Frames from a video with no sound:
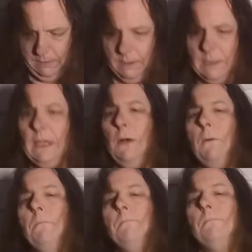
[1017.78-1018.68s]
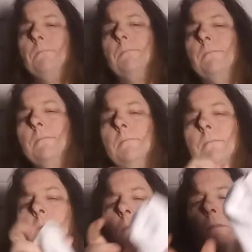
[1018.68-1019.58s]
So,
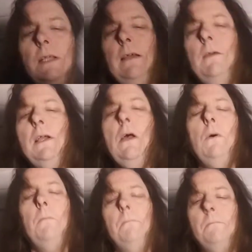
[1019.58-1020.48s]
there we go.